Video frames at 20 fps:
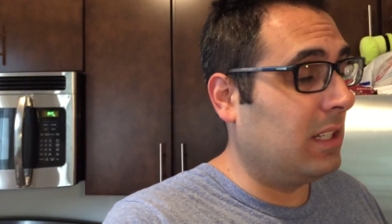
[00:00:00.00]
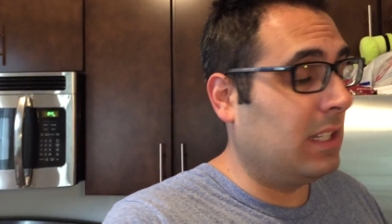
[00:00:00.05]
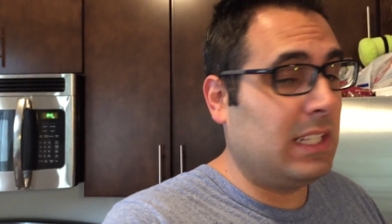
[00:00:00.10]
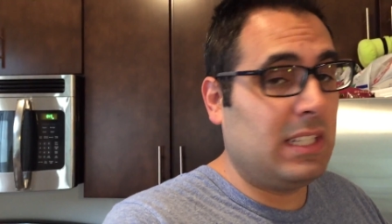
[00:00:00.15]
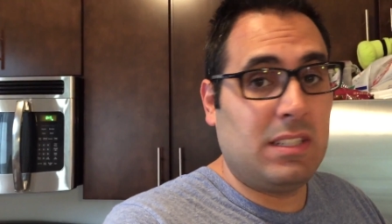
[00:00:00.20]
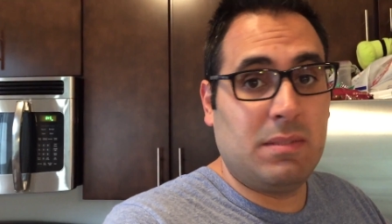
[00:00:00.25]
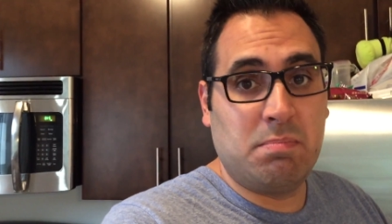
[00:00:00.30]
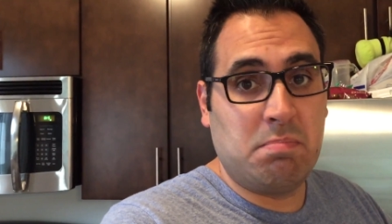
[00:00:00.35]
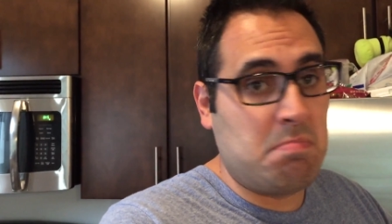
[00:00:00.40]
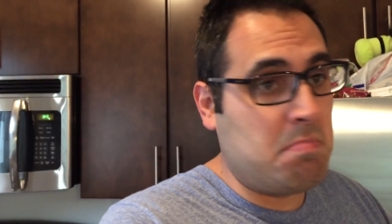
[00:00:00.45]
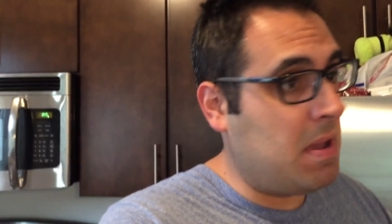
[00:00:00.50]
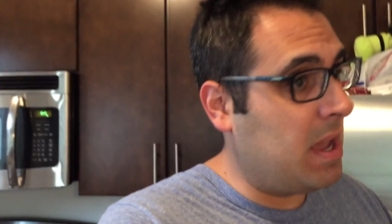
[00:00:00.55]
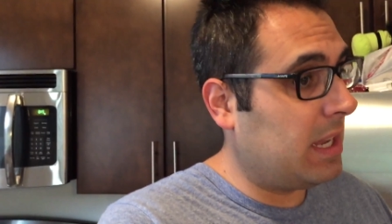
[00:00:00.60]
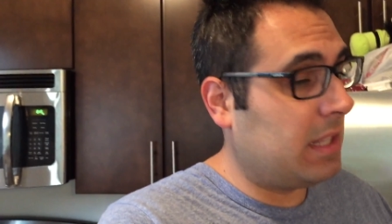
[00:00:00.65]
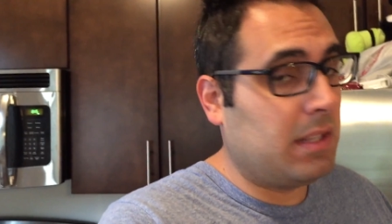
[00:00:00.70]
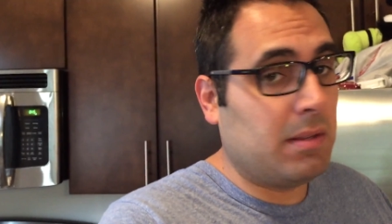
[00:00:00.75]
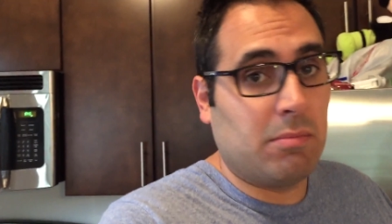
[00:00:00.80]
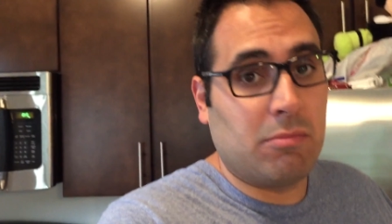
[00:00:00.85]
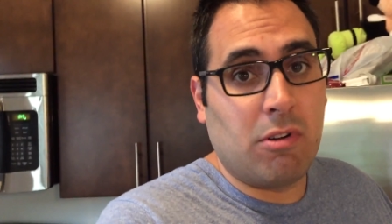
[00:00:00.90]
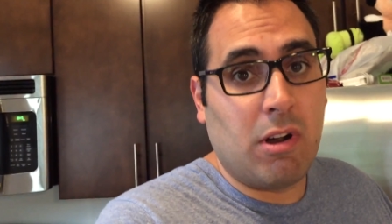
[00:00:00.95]
Liz
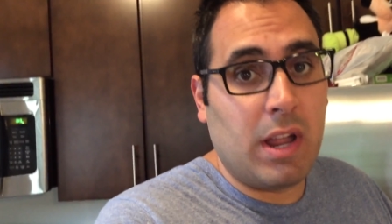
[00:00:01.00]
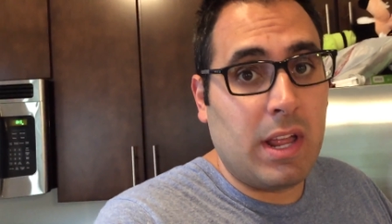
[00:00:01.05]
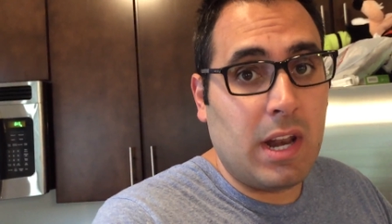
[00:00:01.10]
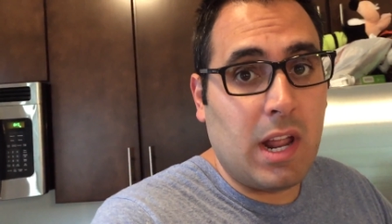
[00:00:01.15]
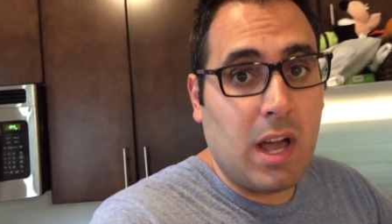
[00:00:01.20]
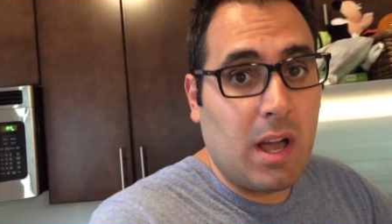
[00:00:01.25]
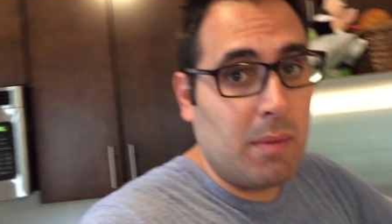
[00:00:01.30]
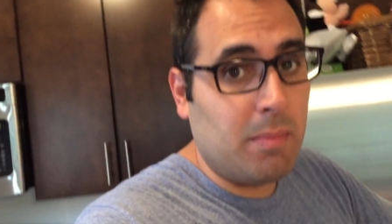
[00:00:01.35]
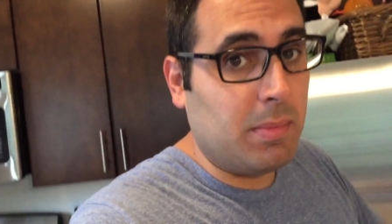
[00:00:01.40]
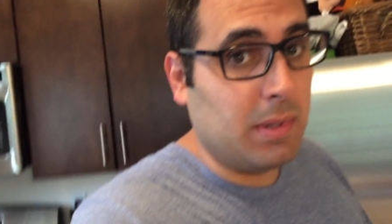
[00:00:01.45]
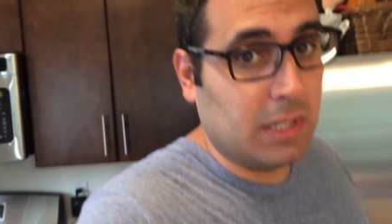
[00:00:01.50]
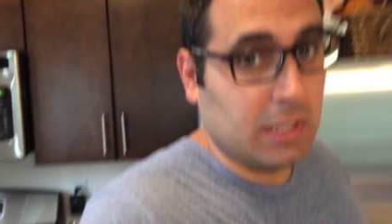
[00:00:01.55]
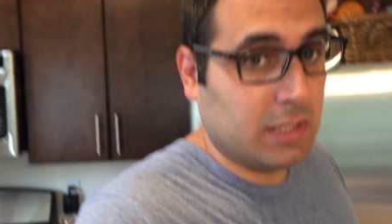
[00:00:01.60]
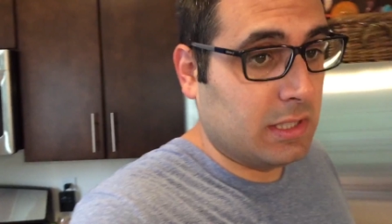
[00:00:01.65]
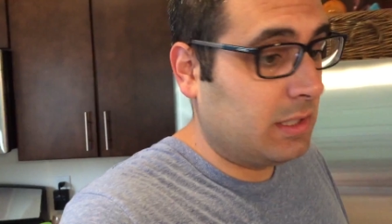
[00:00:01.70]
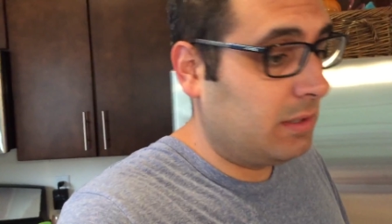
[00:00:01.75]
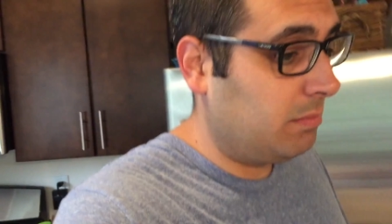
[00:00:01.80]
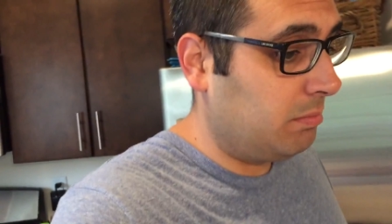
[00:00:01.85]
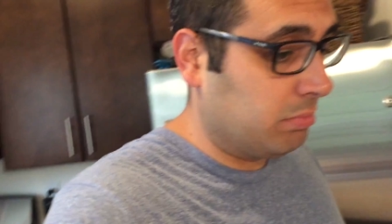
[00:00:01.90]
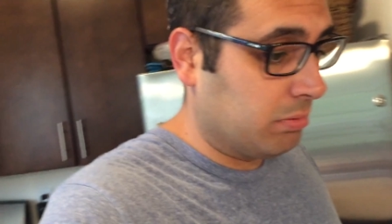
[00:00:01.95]
picked him right up and
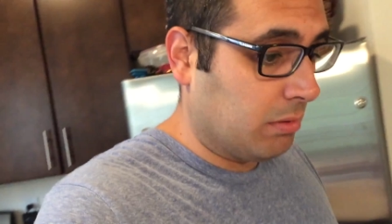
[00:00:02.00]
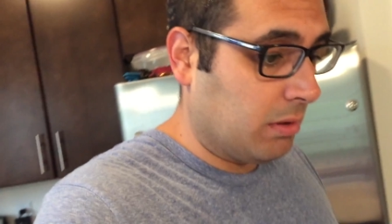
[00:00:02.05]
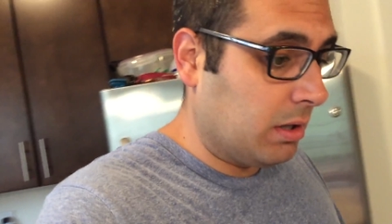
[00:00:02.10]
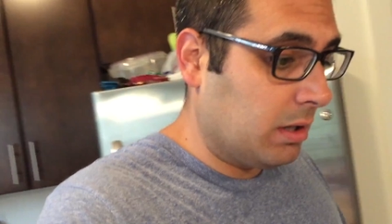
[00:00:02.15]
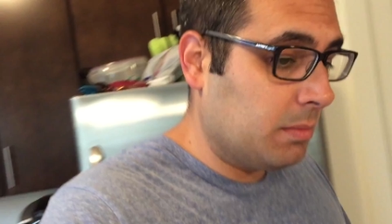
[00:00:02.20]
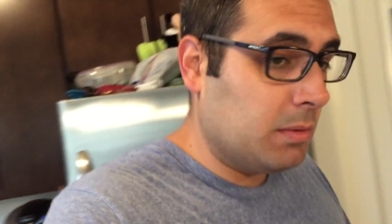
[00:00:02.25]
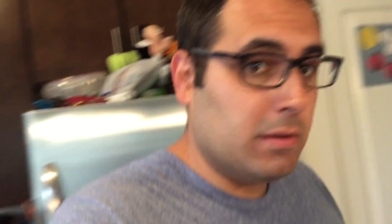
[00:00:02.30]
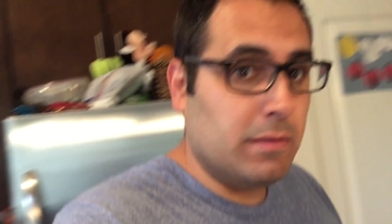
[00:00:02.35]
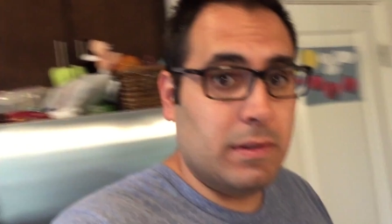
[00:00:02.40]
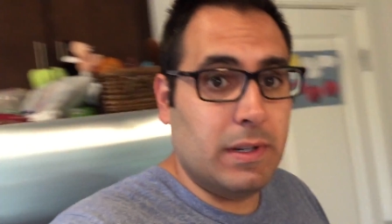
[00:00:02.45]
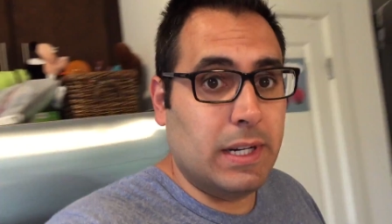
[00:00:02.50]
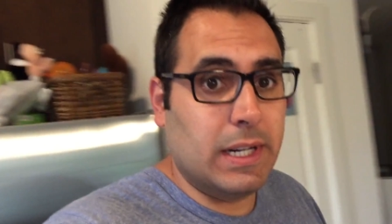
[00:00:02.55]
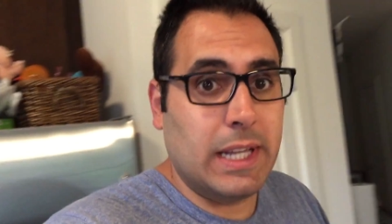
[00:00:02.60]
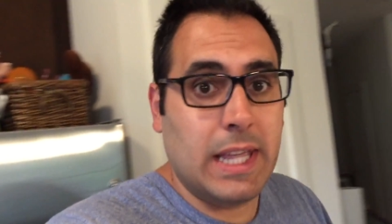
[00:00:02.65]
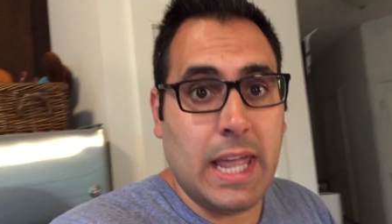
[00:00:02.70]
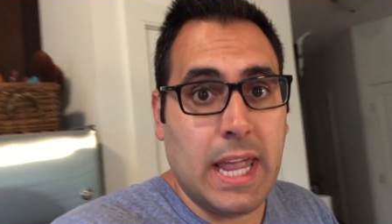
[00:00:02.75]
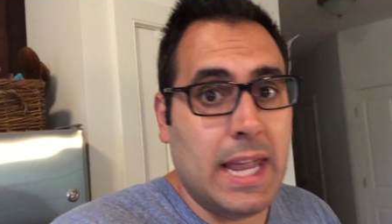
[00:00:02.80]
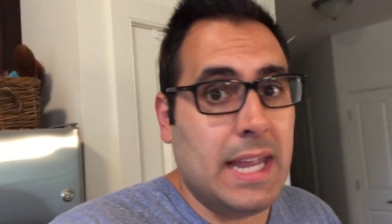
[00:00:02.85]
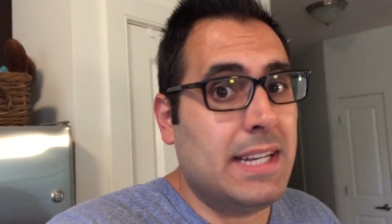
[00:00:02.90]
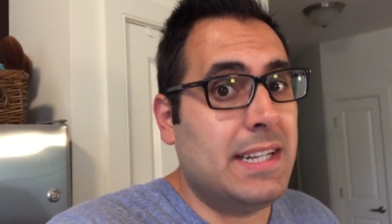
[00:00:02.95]
just brought him over to
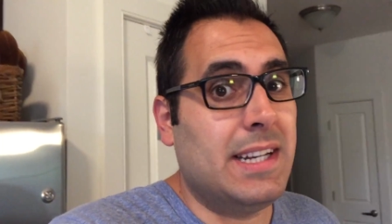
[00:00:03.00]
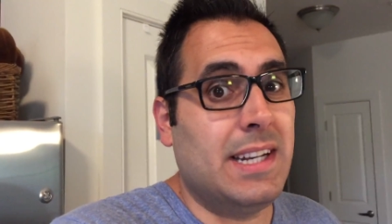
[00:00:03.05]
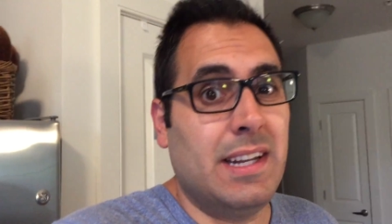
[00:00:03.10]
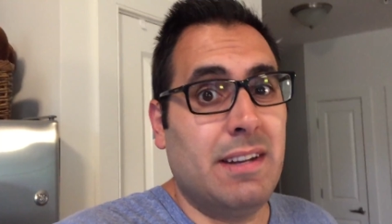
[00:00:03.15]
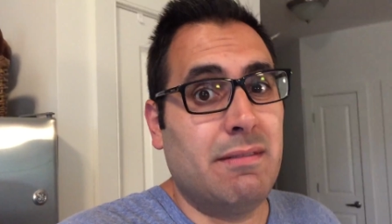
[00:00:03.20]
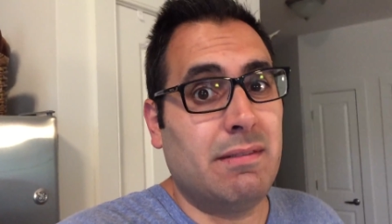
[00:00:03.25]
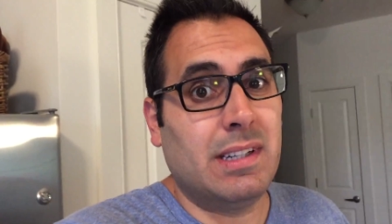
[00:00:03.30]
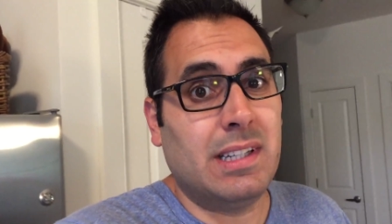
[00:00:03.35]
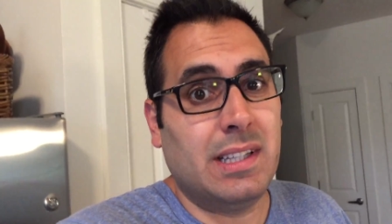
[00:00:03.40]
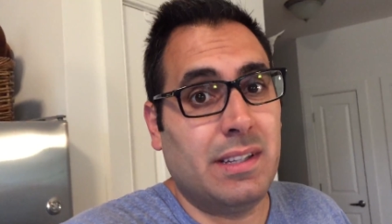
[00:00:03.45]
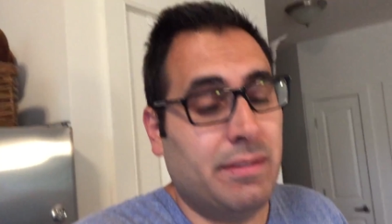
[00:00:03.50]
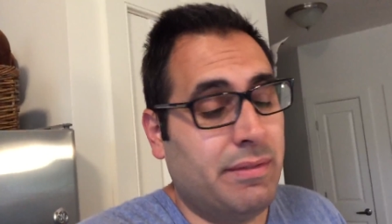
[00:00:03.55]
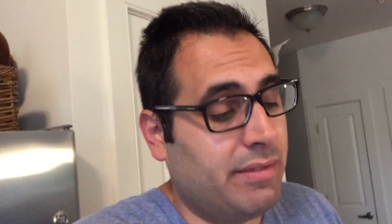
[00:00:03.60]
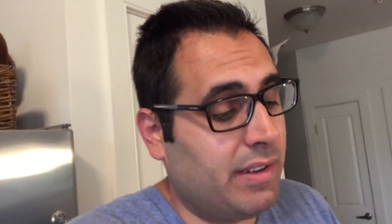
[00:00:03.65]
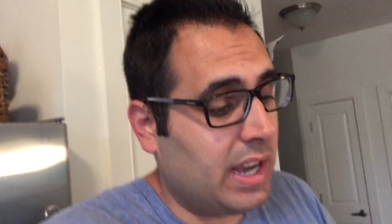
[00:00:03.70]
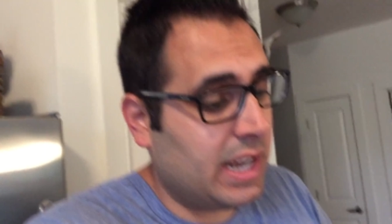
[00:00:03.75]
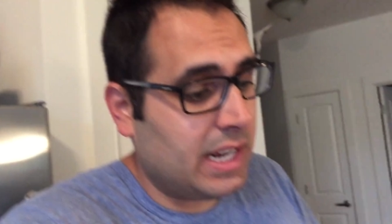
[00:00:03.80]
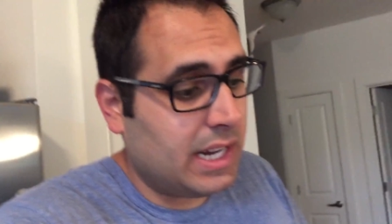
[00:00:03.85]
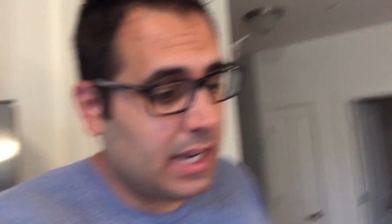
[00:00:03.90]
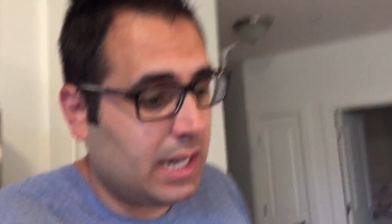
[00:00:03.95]
the cage. He didn't really
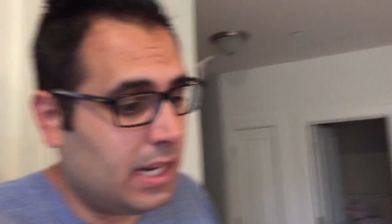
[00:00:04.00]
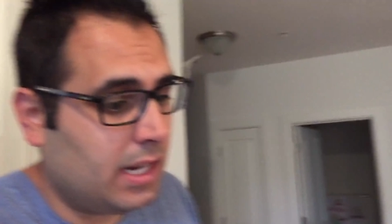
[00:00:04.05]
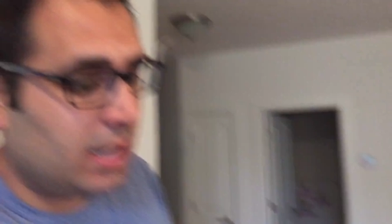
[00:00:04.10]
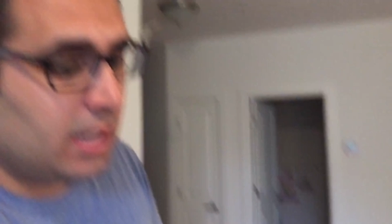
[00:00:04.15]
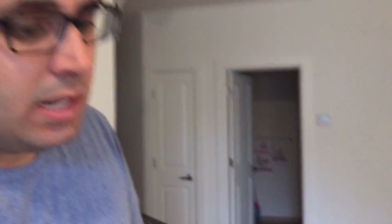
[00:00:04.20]
fight it.